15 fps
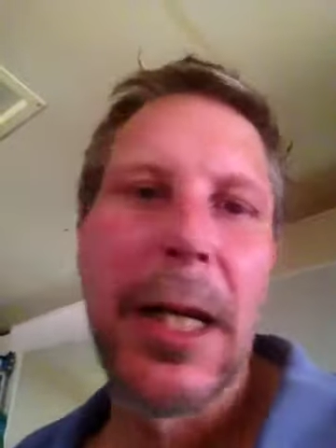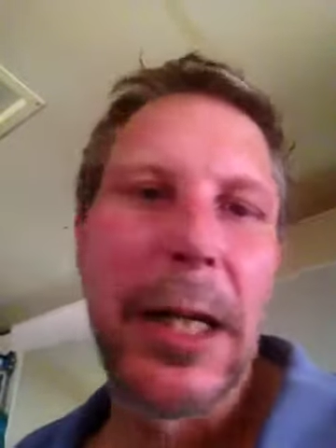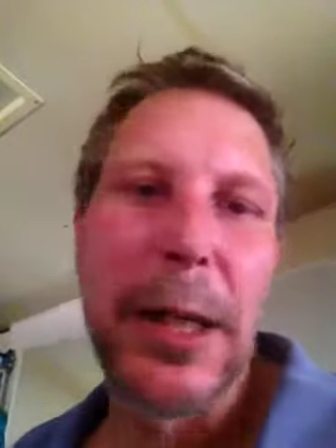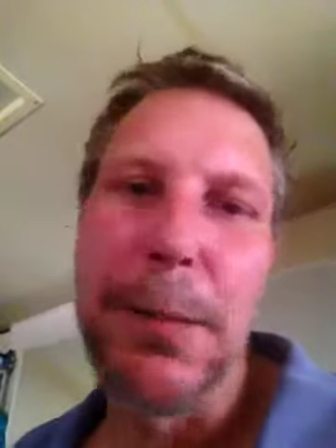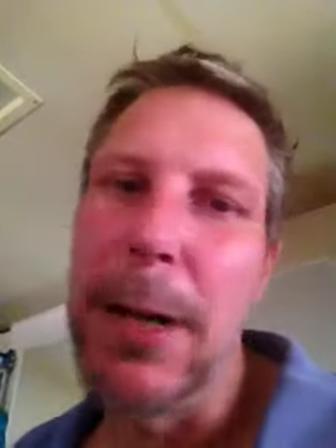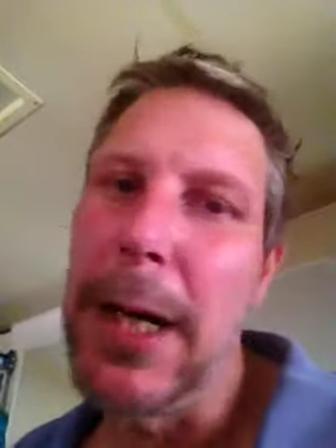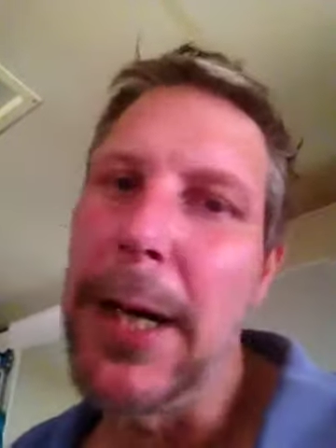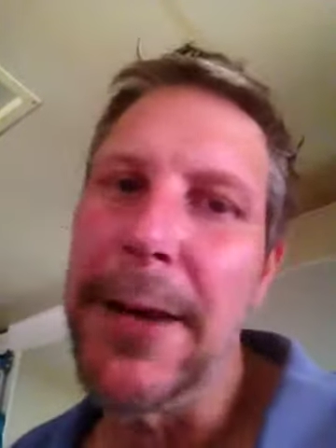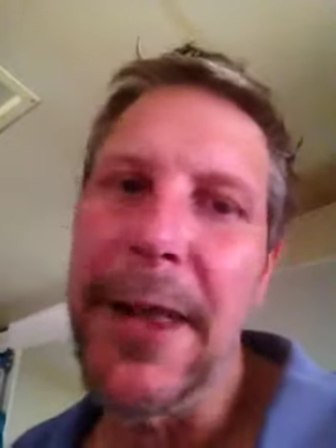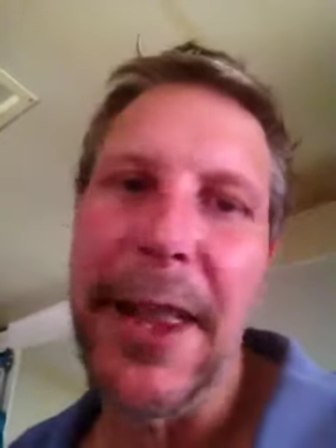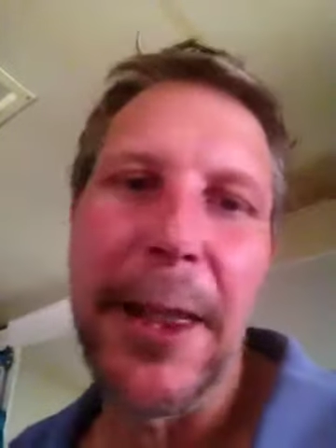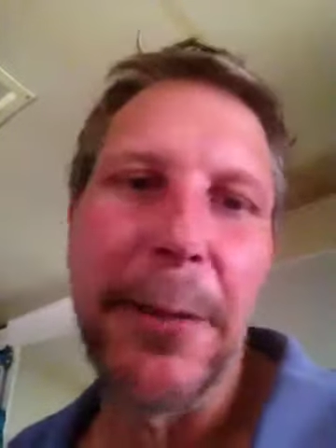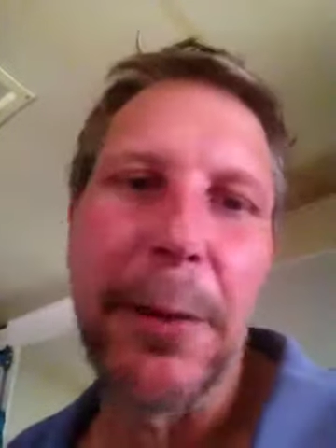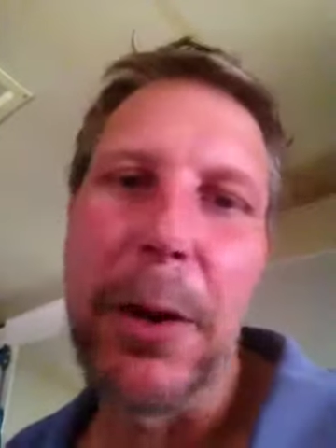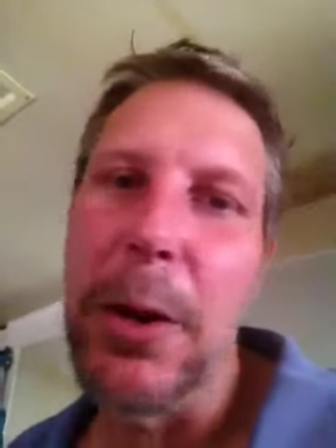you might have to
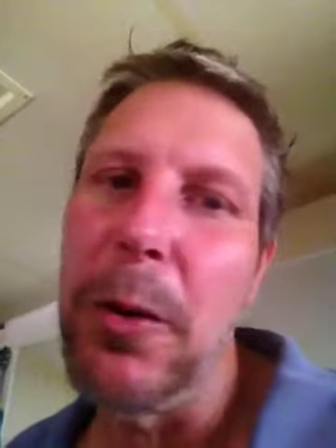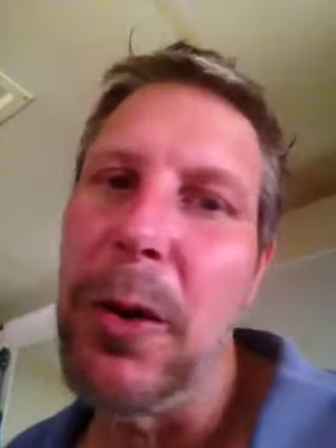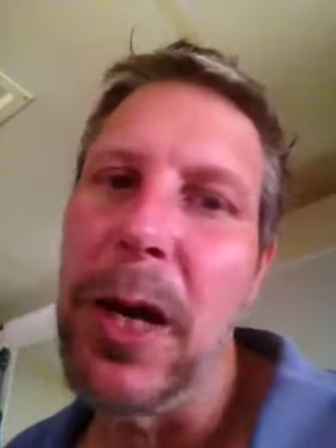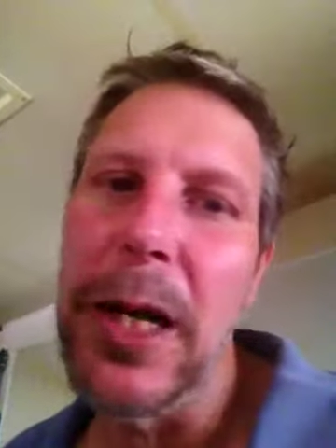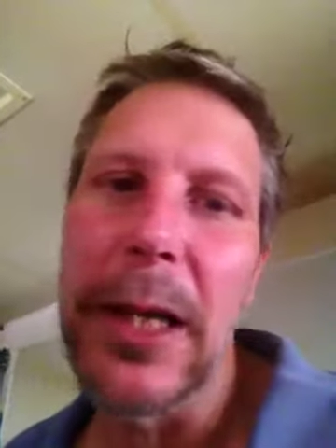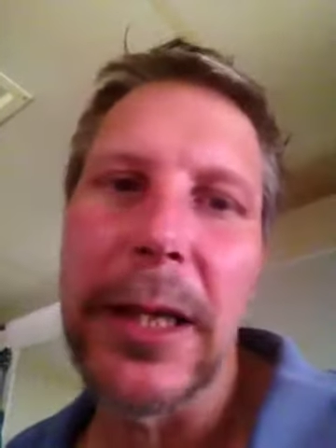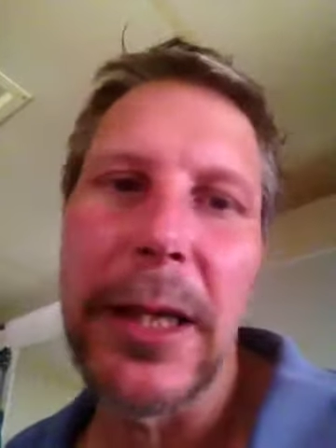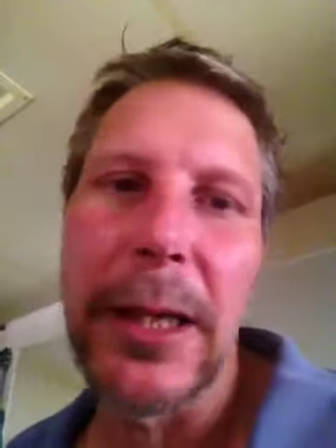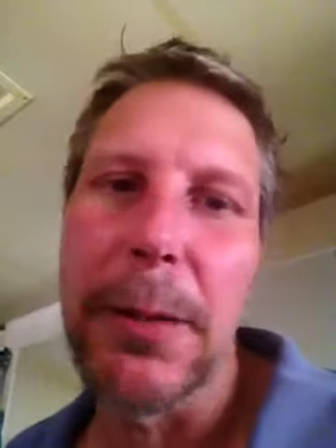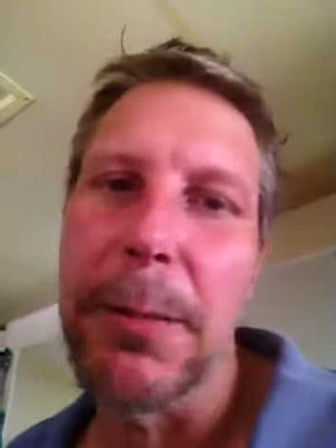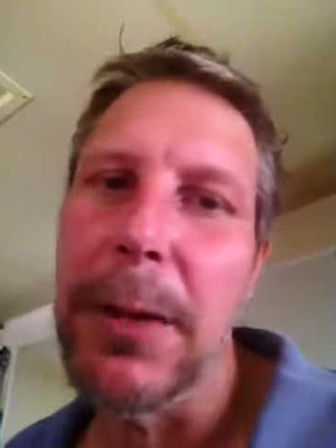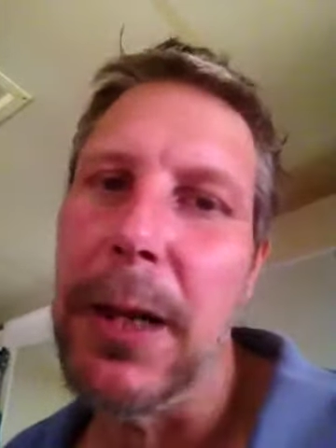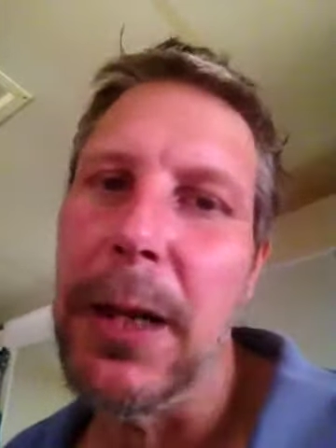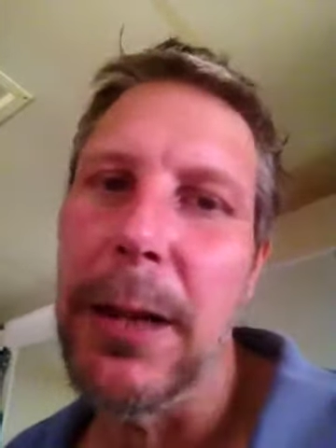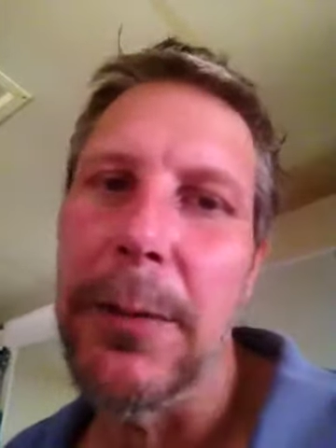throw away
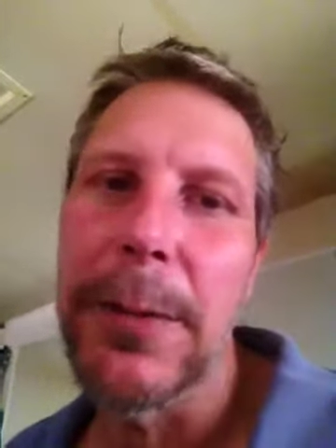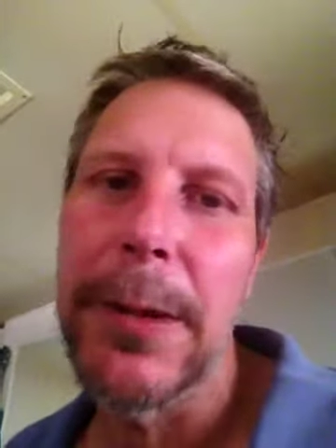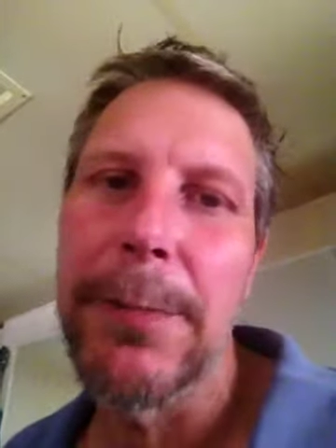some